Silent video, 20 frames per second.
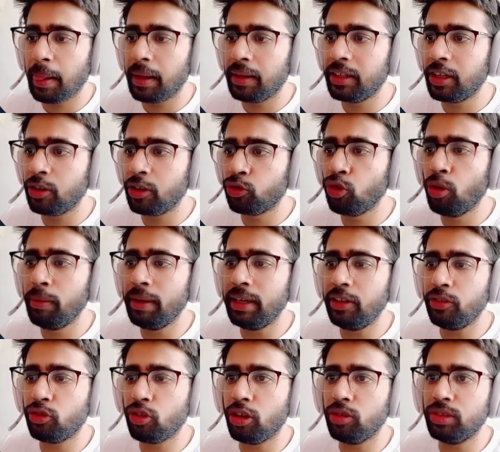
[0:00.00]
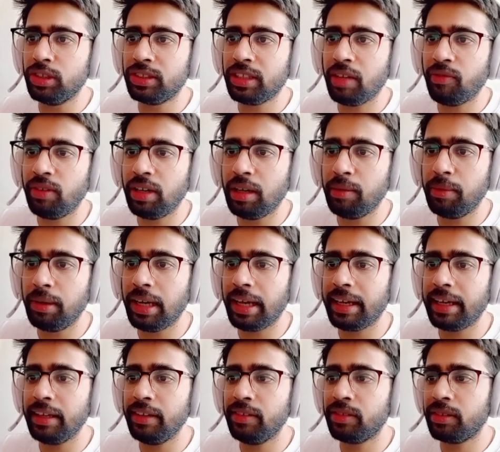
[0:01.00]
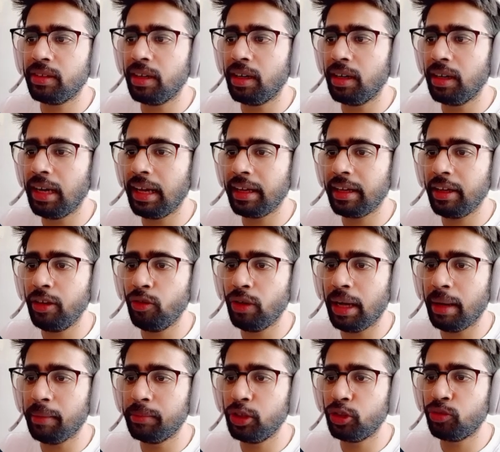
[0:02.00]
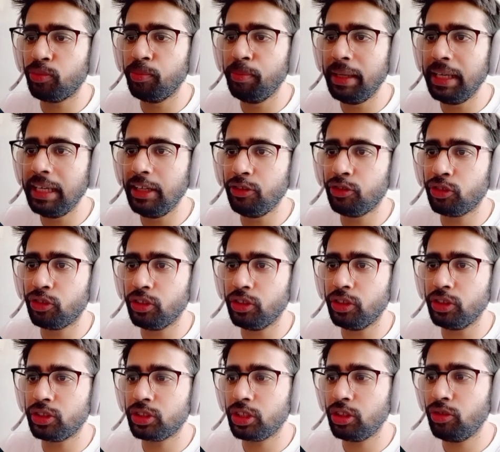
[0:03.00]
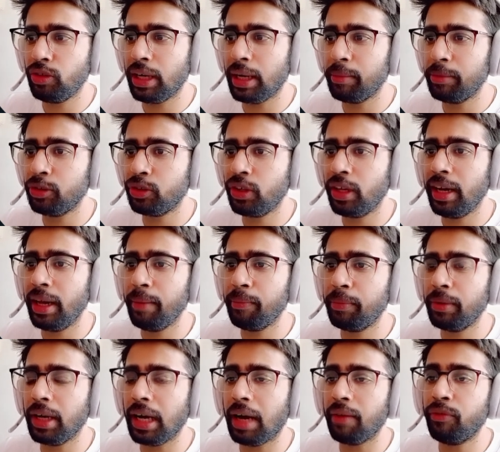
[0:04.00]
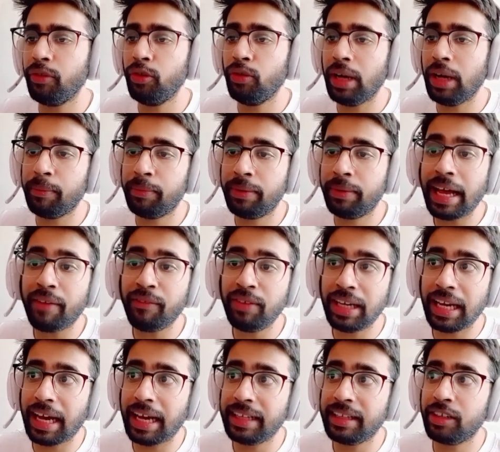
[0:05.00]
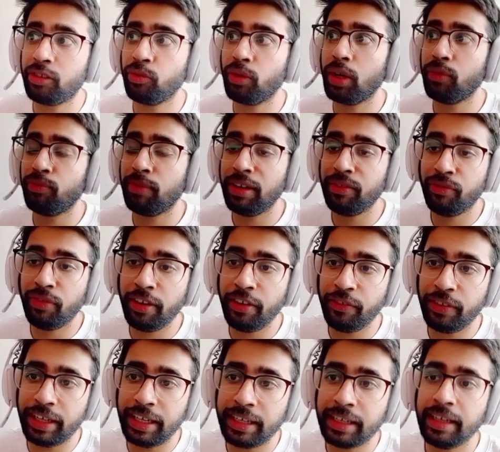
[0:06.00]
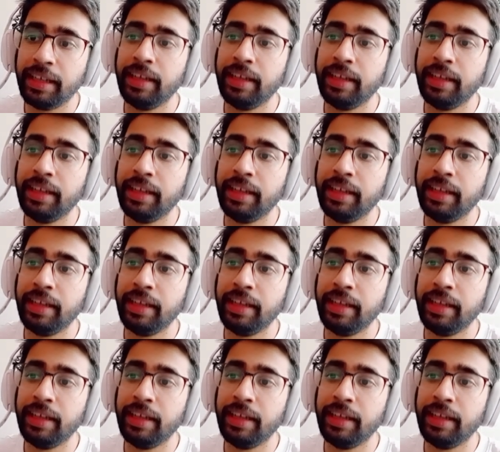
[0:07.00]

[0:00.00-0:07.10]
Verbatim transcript: there's so many servers available like uh, like you have this meilisearch you have scrape graph you have tavily that's one of my favorite